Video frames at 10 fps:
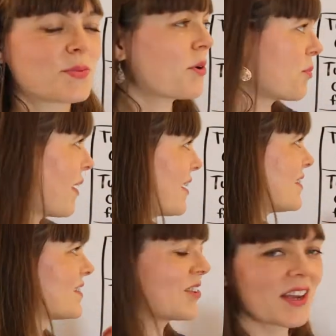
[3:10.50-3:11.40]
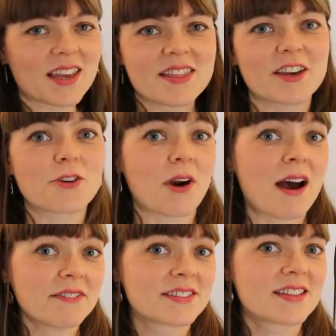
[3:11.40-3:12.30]
it's worthwhile looking at the
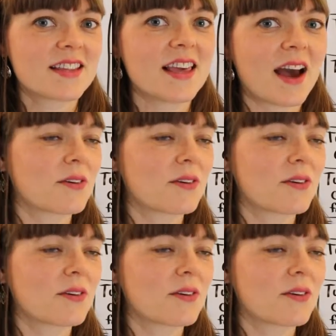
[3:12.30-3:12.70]
graphs that they